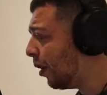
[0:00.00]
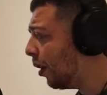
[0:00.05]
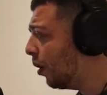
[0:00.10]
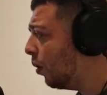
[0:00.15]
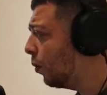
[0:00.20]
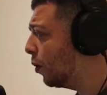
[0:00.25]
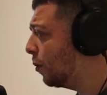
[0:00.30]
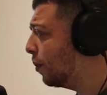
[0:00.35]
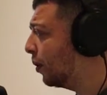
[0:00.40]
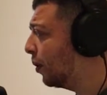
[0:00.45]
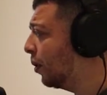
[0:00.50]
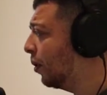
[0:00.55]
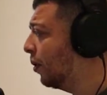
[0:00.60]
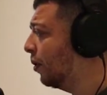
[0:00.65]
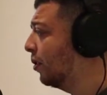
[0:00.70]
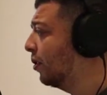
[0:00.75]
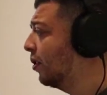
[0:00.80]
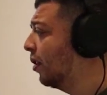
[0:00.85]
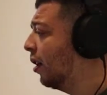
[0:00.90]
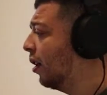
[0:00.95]
was
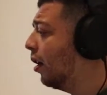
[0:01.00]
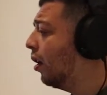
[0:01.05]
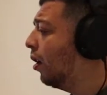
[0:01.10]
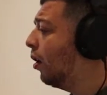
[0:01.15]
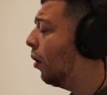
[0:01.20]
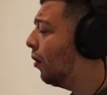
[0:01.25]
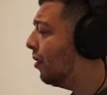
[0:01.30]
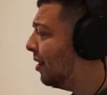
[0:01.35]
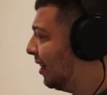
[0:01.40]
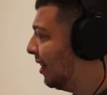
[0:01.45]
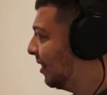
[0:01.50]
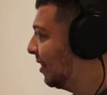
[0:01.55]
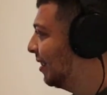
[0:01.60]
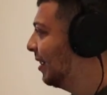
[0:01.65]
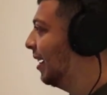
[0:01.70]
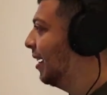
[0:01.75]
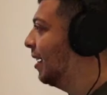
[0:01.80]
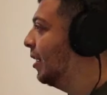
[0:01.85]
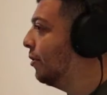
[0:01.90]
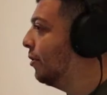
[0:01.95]
because on the
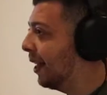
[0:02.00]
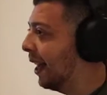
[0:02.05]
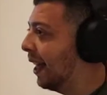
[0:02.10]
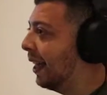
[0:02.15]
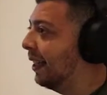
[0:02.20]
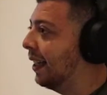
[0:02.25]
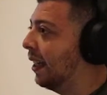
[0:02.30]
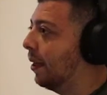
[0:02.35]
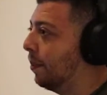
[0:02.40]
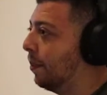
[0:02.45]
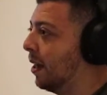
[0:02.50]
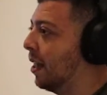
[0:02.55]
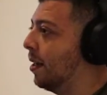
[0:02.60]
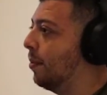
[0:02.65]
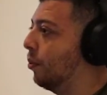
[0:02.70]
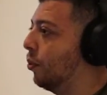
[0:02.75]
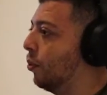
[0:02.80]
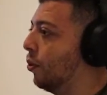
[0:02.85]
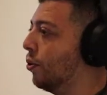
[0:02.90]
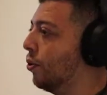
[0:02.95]
internet you can get
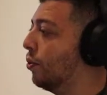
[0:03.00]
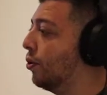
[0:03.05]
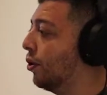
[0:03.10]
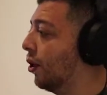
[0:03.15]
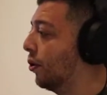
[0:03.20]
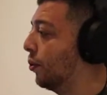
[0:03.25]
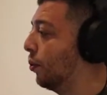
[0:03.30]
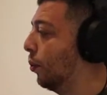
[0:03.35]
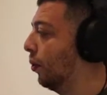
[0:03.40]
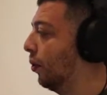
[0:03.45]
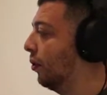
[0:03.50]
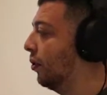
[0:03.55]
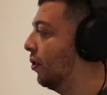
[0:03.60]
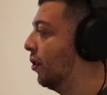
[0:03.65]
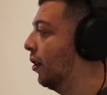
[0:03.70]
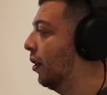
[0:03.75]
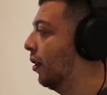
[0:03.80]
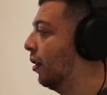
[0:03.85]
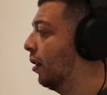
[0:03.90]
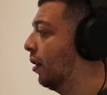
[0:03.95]
people who just want
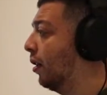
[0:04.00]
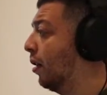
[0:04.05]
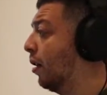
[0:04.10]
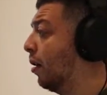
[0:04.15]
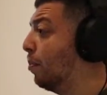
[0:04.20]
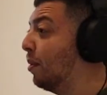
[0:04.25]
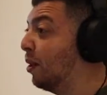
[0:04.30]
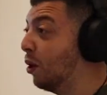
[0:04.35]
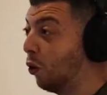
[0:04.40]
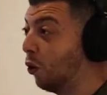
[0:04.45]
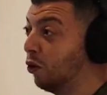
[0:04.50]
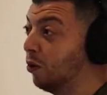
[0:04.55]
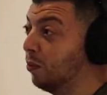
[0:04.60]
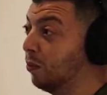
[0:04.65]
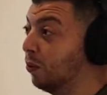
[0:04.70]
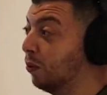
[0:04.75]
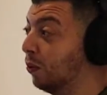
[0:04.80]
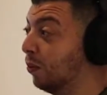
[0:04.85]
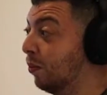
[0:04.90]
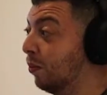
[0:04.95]
to be
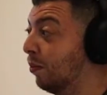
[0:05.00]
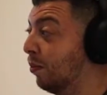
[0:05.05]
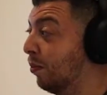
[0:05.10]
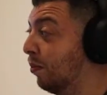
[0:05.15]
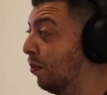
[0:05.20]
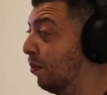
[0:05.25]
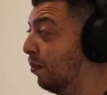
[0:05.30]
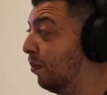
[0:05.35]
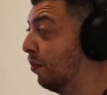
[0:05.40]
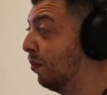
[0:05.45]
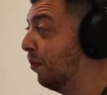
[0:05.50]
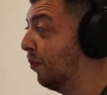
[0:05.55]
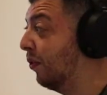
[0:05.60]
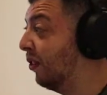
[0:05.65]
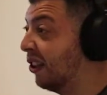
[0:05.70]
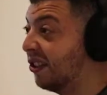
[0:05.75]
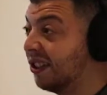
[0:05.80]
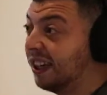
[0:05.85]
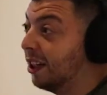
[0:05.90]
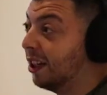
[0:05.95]
horrible for the
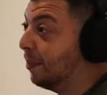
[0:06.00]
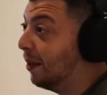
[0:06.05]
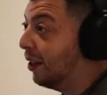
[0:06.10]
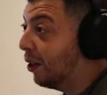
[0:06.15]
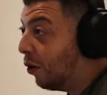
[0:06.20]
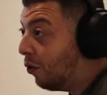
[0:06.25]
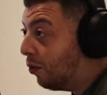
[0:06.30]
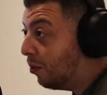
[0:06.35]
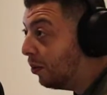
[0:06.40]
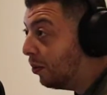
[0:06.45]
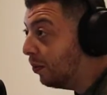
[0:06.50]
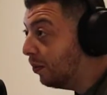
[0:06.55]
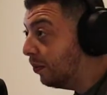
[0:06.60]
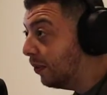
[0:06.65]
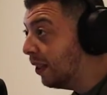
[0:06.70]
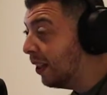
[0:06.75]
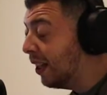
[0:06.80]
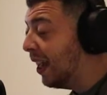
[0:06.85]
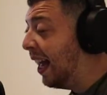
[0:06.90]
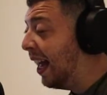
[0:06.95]
sake of being horrible.
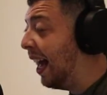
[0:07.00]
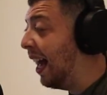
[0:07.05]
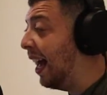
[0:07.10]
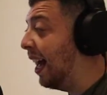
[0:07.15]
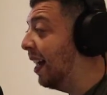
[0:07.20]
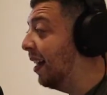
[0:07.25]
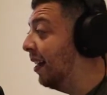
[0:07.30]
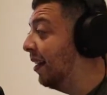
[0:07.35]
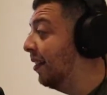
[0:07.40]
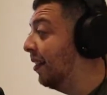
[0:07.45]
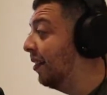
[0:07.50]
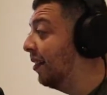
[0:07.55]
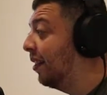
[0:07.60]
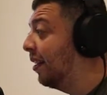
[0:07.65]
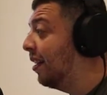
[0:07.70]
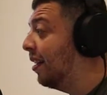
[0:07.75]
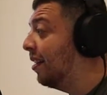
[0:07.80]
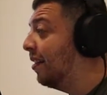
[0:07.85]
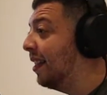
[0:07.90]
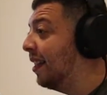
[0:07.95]
And
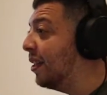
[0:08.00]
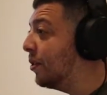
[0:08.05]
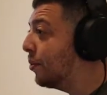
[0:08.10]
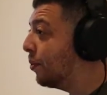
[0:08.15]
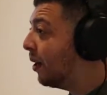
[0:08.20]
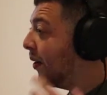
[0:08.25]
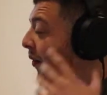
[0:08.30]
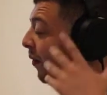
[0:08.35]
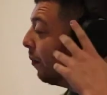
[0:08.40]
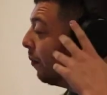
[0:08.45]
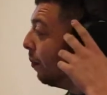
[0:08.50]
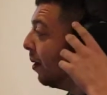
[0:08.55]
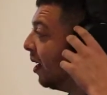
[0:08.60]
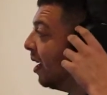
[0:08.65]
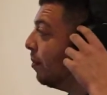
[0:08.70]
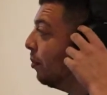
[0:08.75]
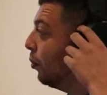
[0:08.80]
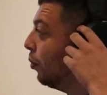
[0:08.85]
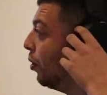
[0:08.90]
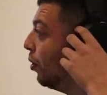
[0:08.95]
these are even
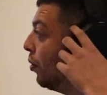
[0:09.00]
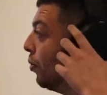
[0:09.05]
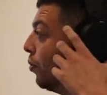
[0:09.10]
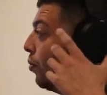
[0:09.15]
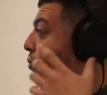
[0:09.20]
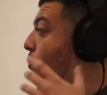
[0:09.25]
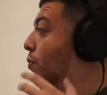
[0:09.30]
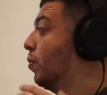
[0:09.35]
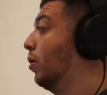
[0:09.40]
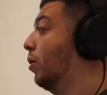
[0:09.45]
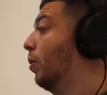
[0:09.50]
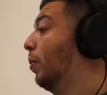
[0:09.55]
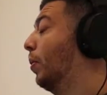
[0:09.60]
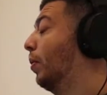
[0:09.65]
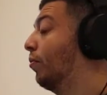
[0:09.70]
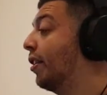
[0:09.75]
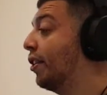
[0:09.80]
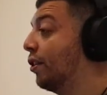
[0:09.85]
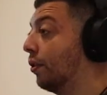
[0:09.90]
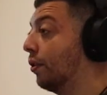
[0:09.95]
people who were
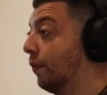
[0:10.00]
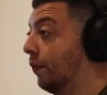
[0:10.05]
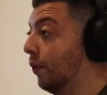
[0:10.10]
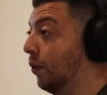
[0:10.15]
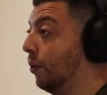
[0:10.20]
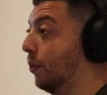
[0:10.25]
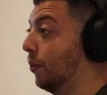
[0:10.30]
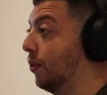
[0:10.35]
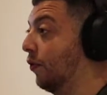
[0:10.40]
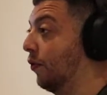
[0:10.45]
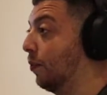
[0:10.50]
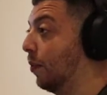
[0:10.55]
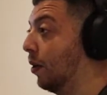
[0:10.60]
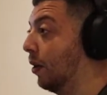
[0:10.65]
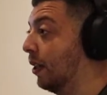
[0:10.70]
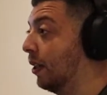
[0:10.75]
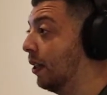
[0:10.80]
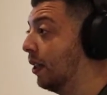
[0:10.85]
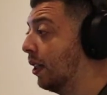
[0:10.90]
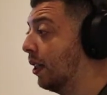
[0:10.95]
regular followers of mine,